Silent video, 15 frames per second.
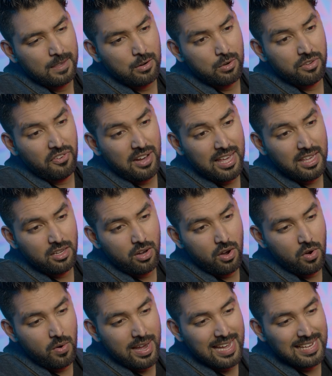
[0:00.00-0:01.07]
Now if I
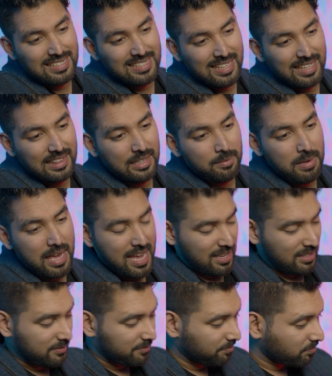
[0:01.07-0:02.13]
go and tell them,
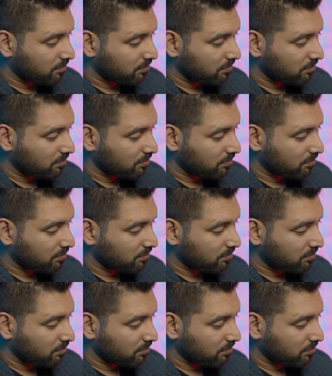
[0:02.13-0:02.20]
hey,